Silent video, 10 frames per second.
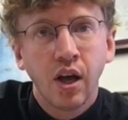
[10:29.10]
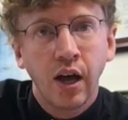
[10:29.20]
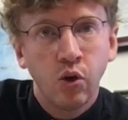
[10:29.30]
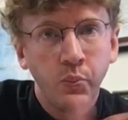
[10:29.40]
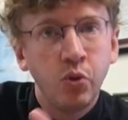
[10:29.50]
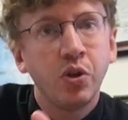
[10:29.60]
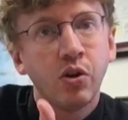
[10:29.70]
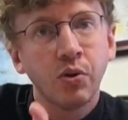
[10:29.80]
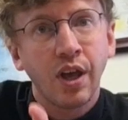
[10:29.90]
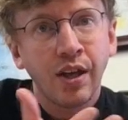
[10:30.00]
I hope you
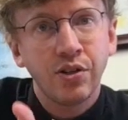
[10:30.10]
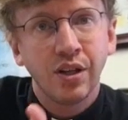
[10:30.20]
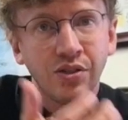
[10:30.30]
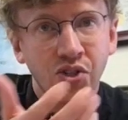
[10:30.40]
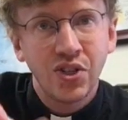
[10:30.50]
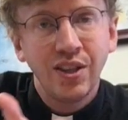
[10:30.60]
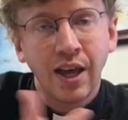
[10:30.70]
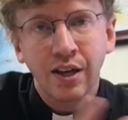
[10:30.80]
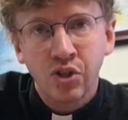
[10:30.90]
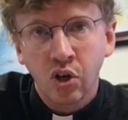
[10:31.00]
hear that and see
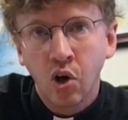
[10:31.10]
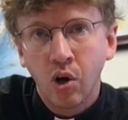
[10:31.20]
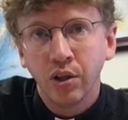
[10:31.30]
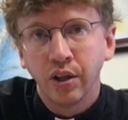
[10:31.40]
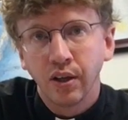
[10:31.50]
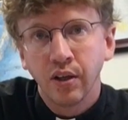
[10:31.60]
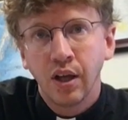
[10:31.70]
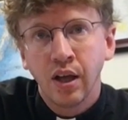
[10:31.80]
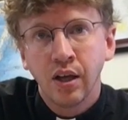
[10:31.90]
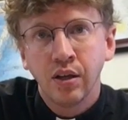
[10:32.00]
that as a calling,
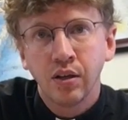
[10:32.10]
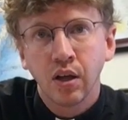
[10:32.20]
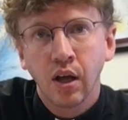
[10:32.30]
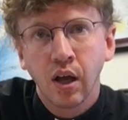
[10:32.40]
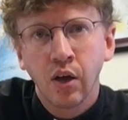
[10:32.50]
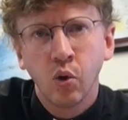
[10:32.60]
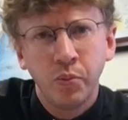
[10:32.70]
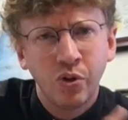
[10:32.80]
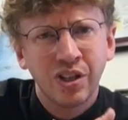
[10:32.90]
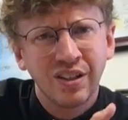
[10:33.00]
and I
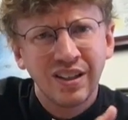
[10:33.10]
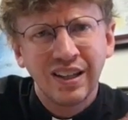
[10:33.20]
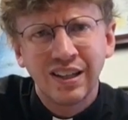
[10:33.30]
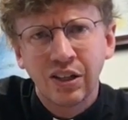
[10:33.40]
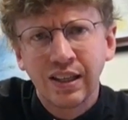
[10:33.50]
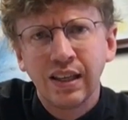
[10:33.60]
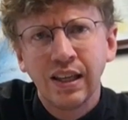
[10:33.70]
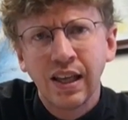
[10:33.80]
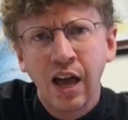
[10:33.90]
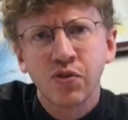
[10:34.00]
hope you can
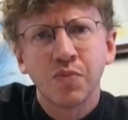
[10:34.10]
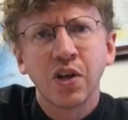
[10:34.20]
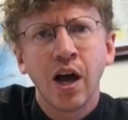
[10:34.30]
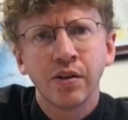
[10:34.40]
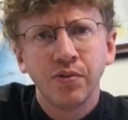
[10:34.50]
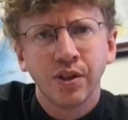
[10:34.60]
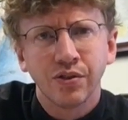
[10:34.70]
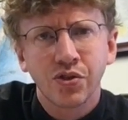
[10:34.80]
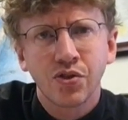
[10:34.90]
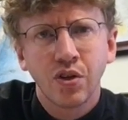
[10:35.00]
have some
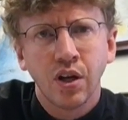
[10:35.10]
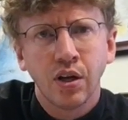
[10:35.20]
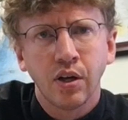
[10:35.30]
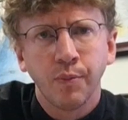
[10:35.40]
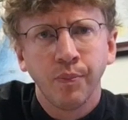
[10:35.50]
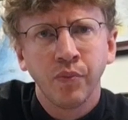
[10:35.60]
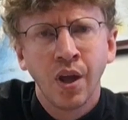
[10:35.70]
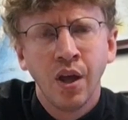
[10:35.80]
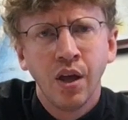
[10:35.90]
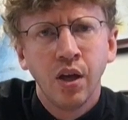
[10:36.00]
confidence um,
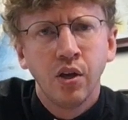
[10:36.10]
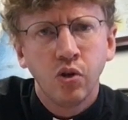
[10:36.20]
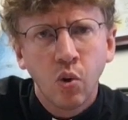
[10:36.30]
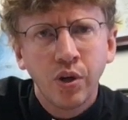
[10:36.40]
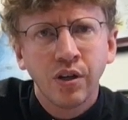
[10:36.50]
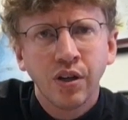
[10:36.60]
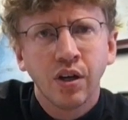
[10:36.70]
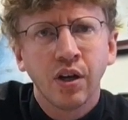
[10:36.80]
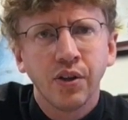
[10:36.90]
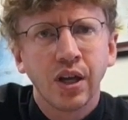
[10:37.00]
knowing
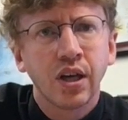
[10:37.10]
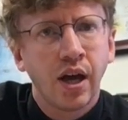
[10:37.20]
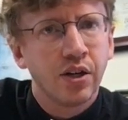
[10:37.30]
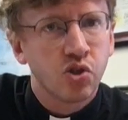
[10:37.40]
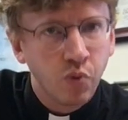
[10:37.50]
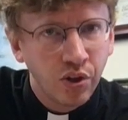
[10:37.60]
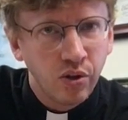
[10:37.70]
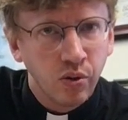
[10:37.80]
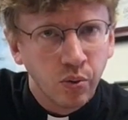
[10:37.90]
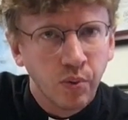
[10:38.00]
uh, that God is with
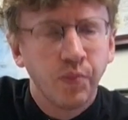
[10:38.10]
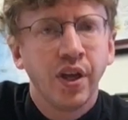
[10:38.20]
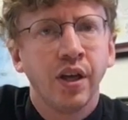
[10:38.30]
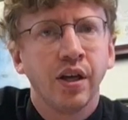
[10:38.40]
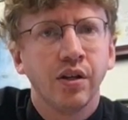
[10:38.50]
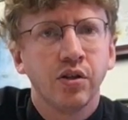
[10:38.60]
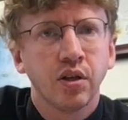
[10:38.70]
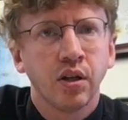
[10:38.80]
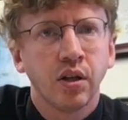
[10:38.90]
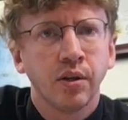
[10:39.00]
you, and
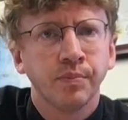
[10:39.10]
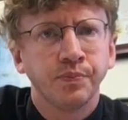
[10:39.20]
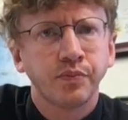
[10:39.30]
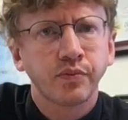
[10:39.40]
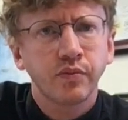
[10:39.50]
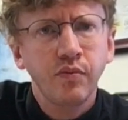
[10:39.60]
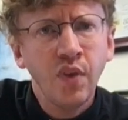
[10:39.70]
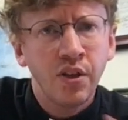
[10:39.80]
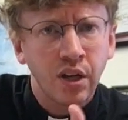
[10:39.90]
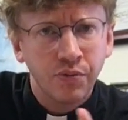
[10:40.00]
um,
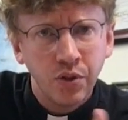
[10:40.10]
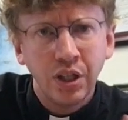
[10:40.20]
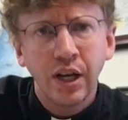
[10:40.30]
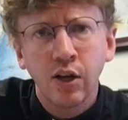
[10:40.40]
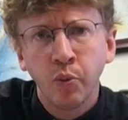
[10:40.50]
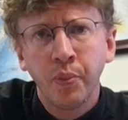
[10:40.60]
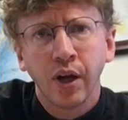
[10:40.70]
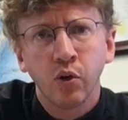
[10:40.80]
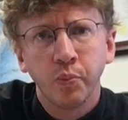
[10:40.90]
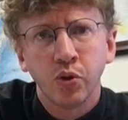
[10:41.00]
that if you need help,
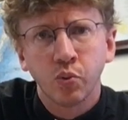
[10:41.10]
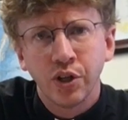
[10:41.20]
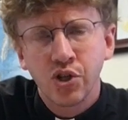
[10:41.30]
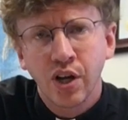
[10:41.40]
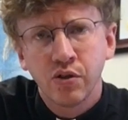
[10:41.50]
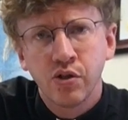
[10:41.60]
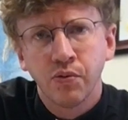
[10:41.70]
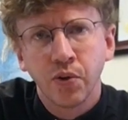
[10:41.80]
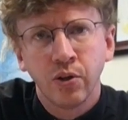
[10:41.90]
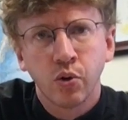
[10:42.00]
I hope you'll reach out to
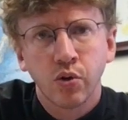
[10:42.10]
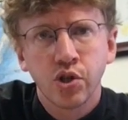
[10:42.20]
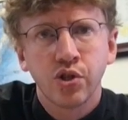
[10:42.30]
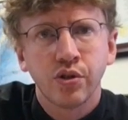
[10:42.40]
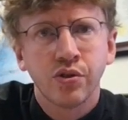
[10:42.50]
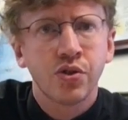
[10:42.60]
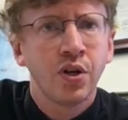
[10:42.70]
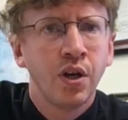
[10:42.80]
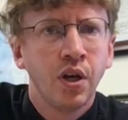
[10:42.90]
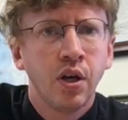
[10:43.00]
your fellow Christians
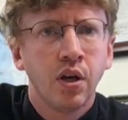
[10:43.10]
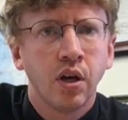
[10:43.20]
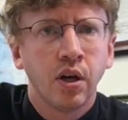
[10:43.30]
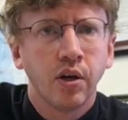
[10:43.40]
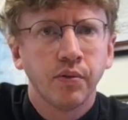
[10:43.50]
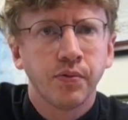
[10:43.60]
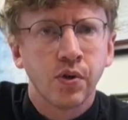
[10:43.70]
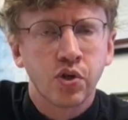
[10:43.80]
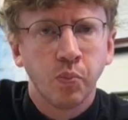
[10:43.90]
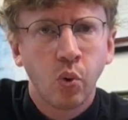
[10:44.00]
uh,
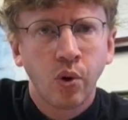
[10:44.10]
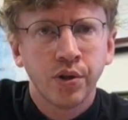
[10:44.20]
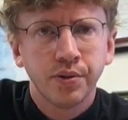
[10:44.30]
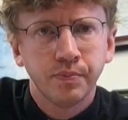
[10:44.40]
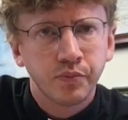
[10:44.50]
for support.